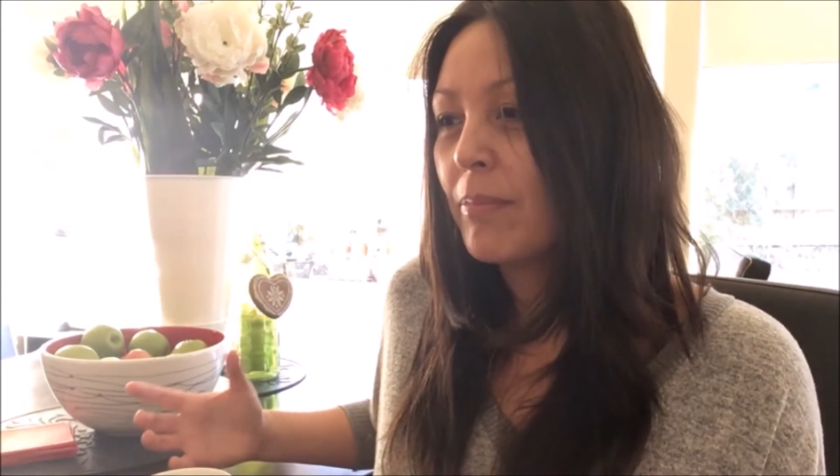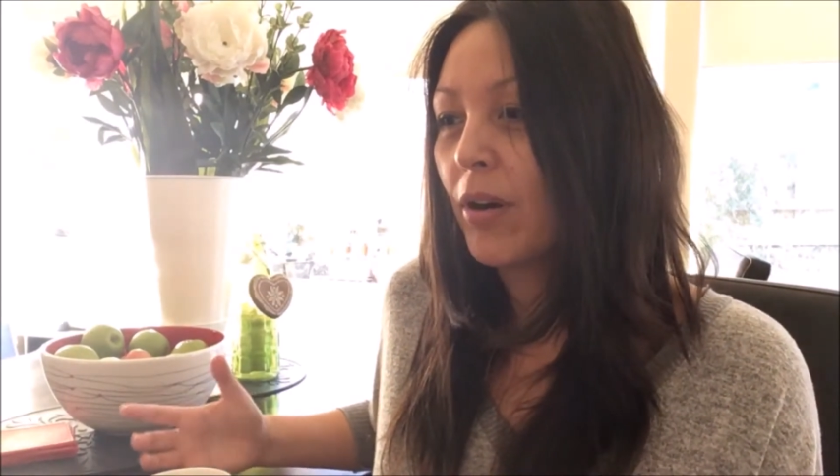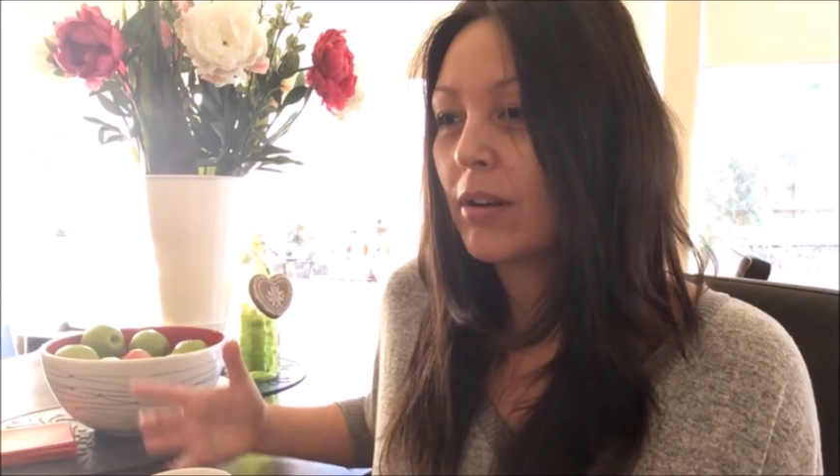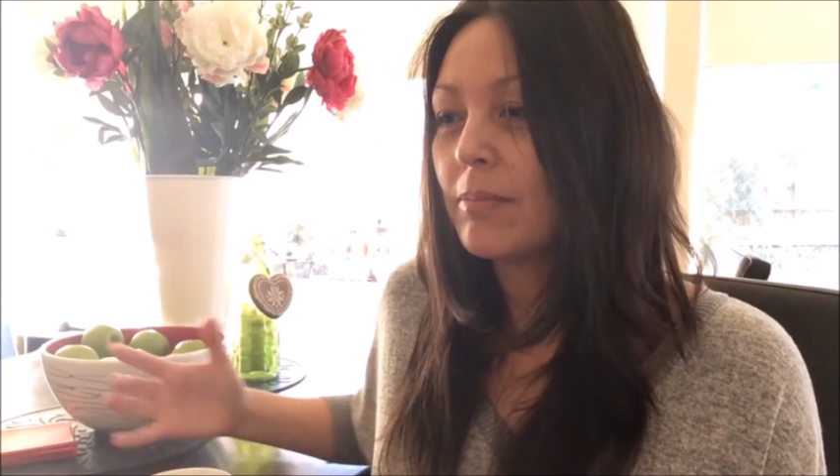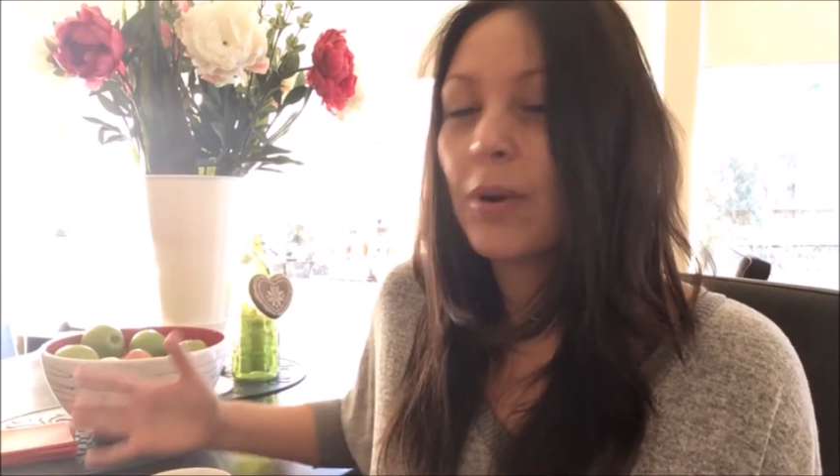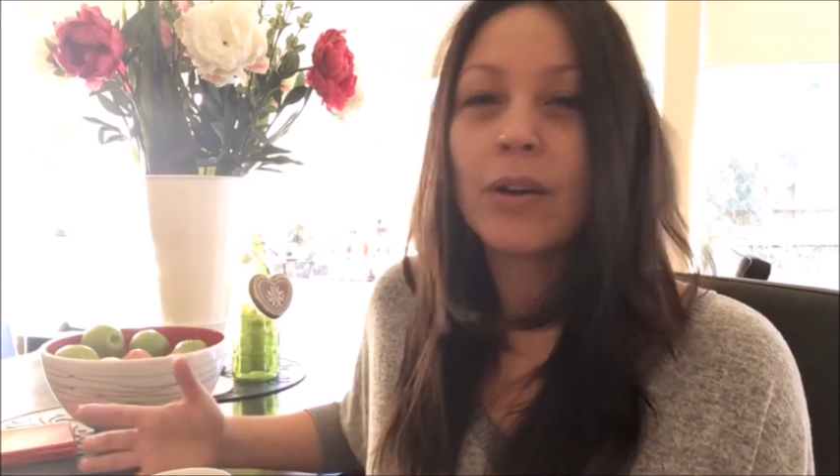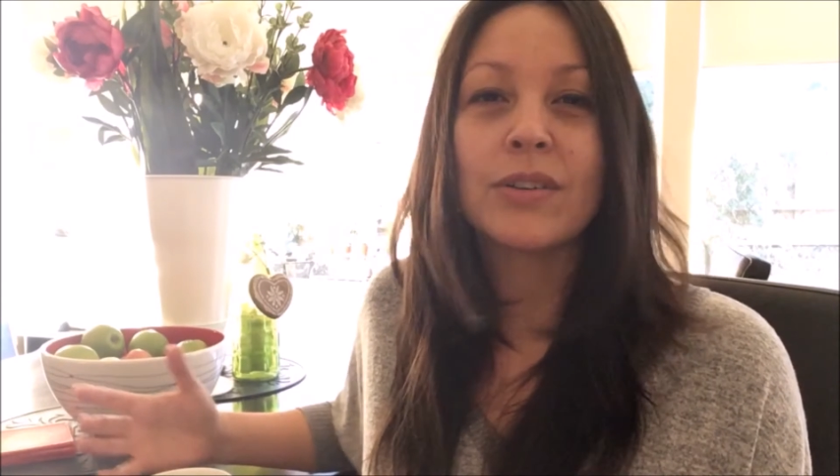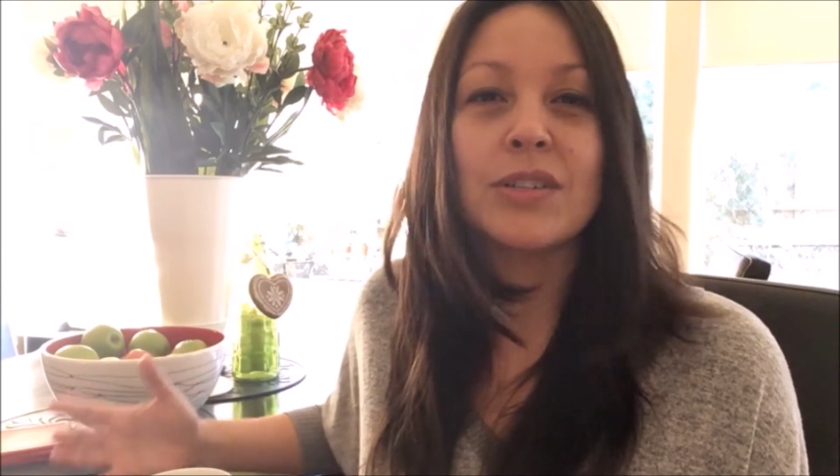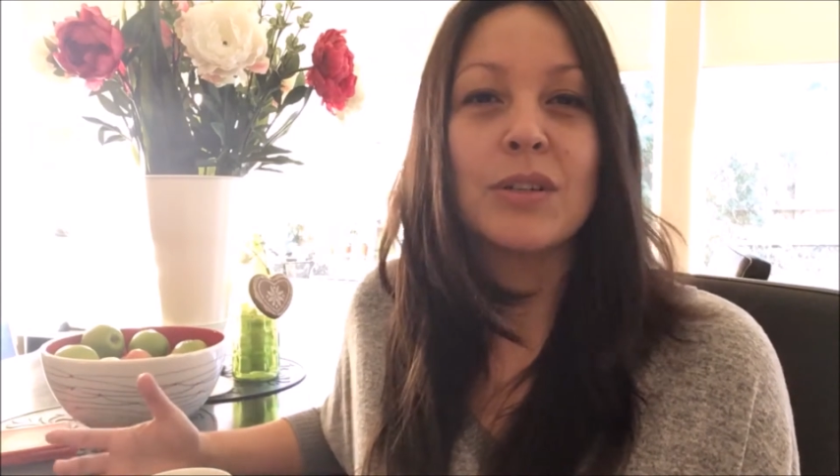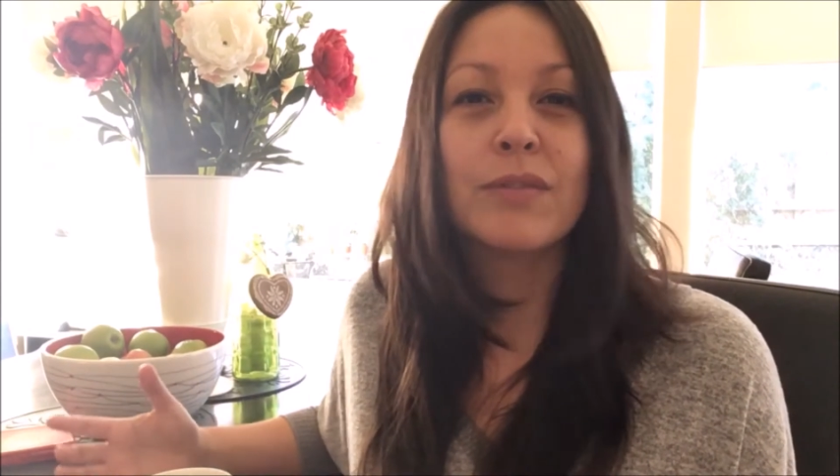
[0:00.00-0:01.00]
part and
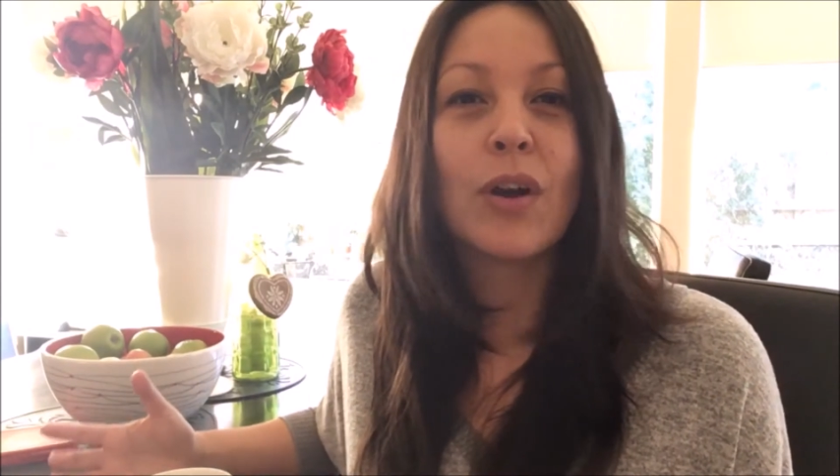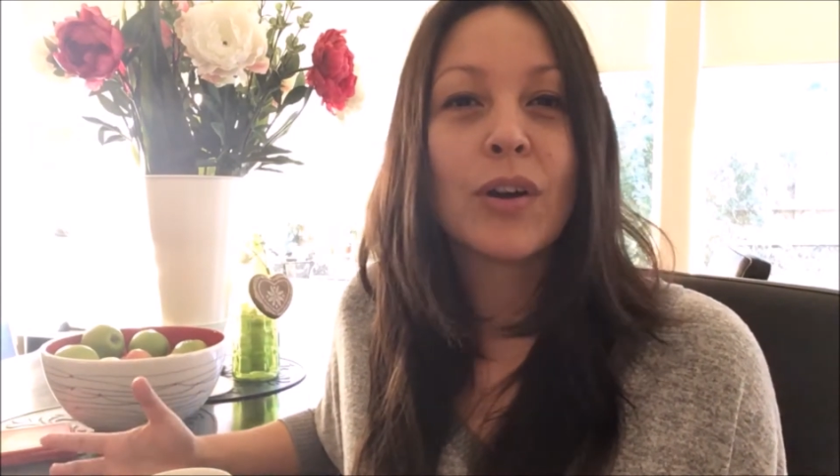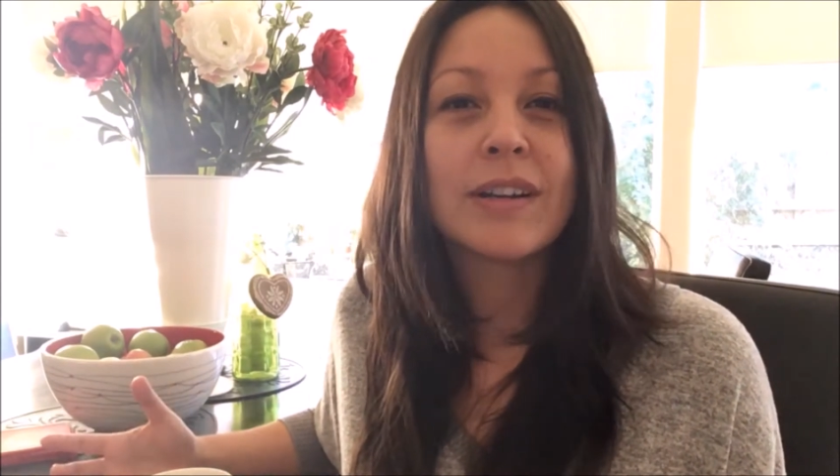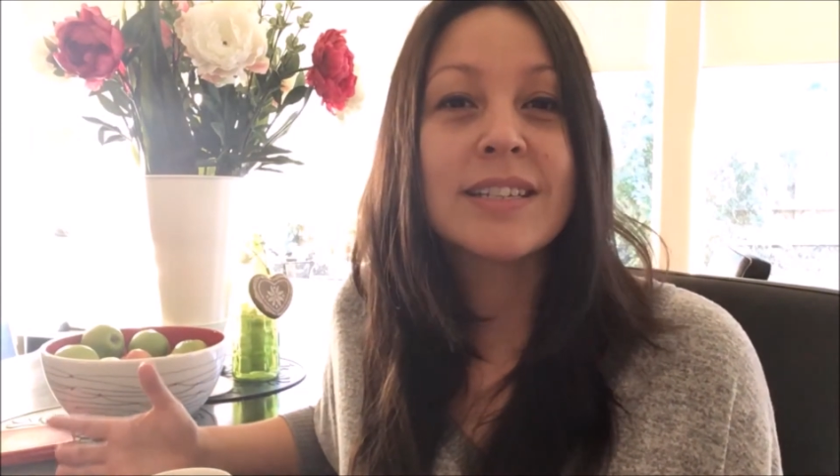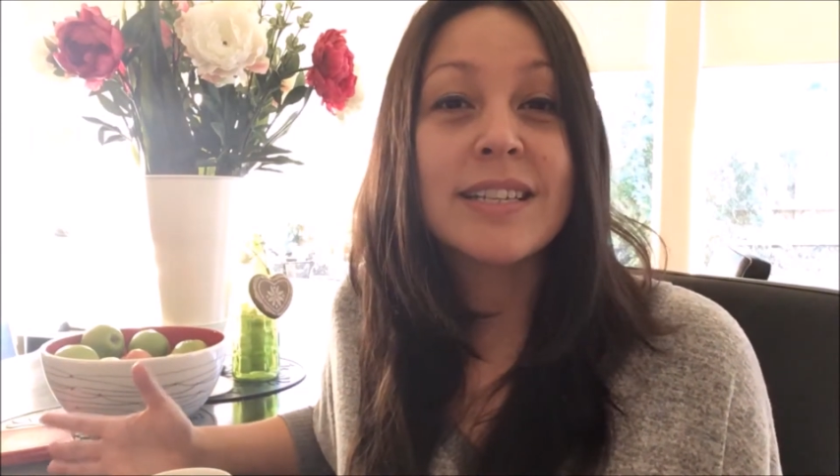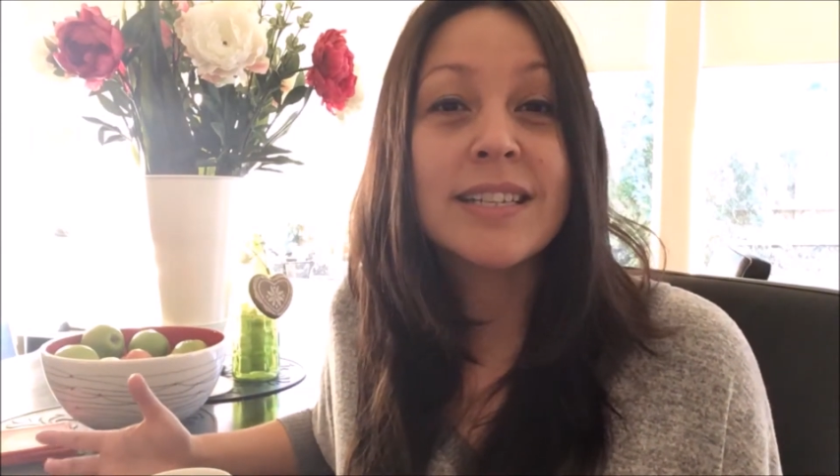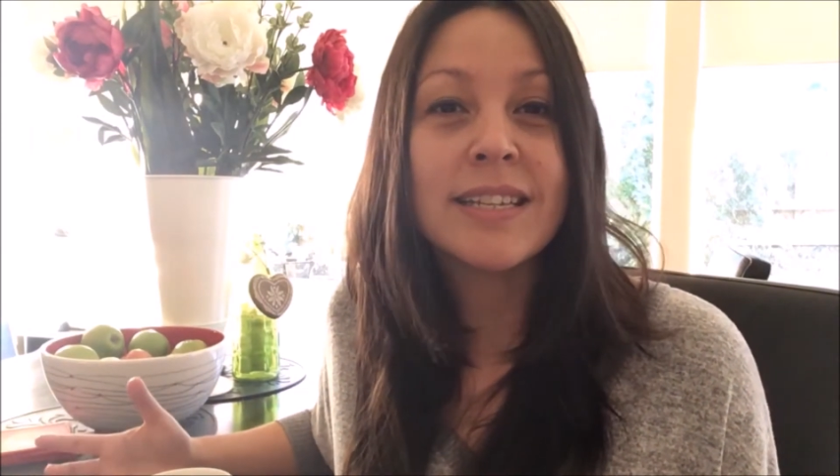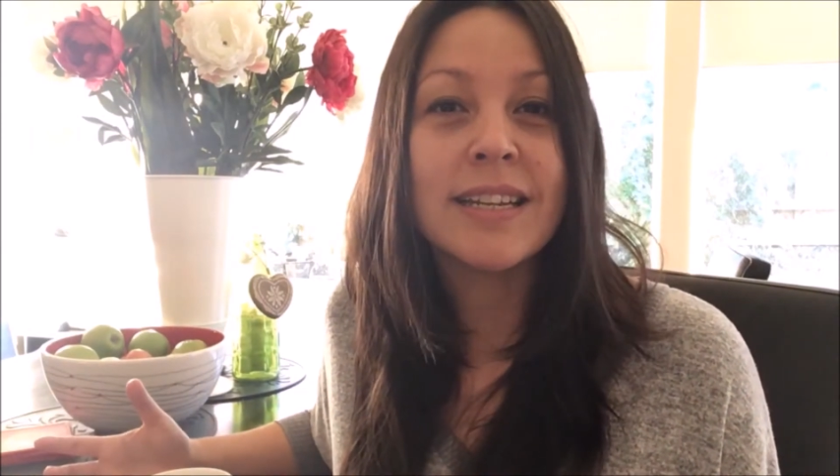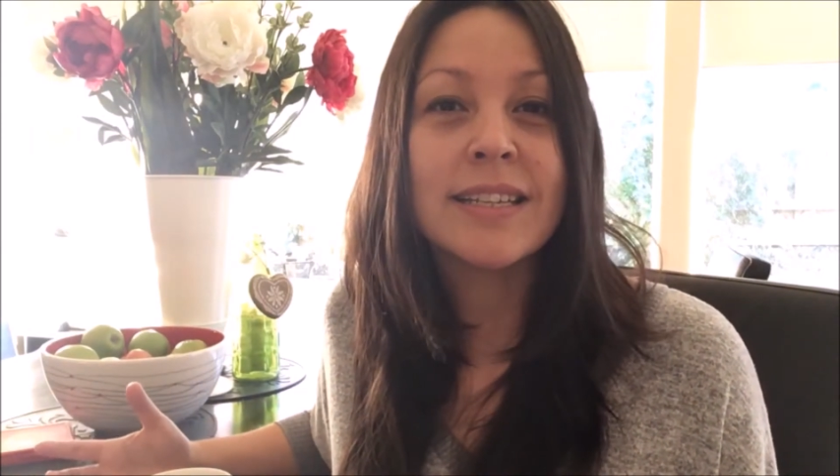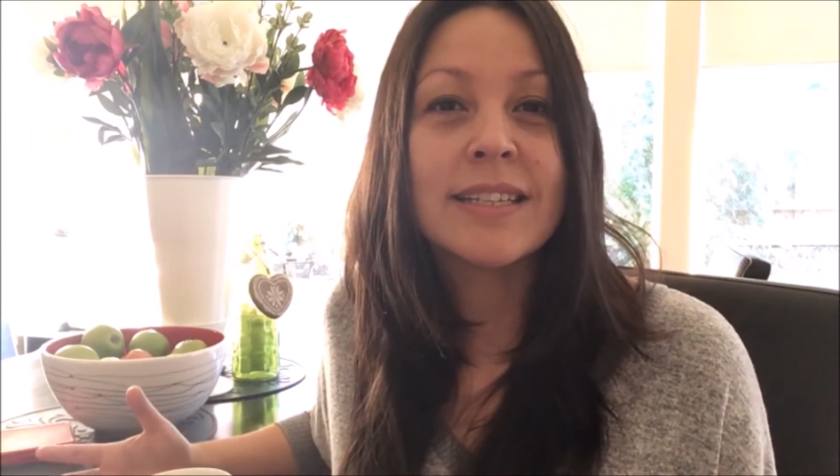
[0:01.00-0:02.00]
parcel of our
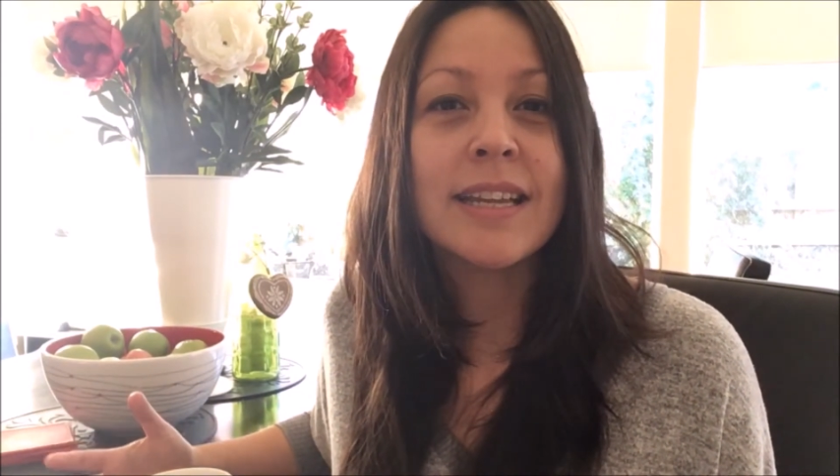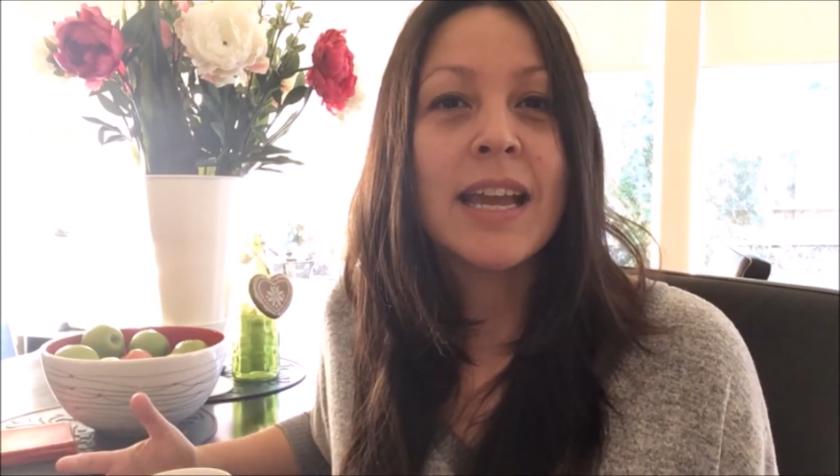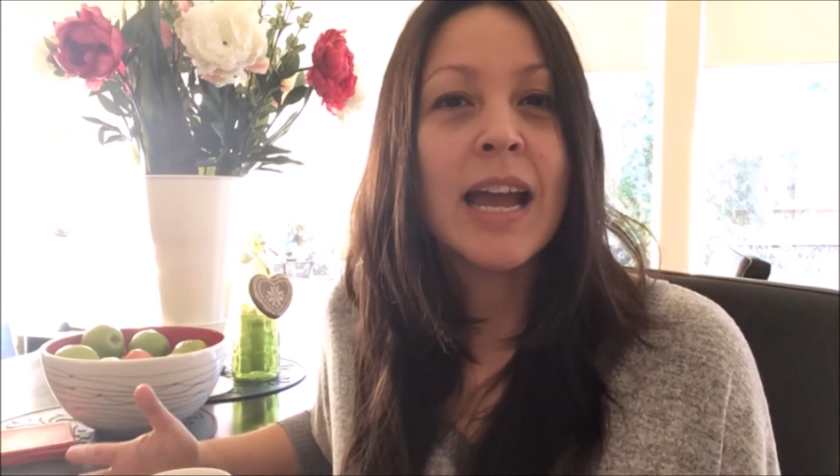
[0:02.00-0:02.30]
existence.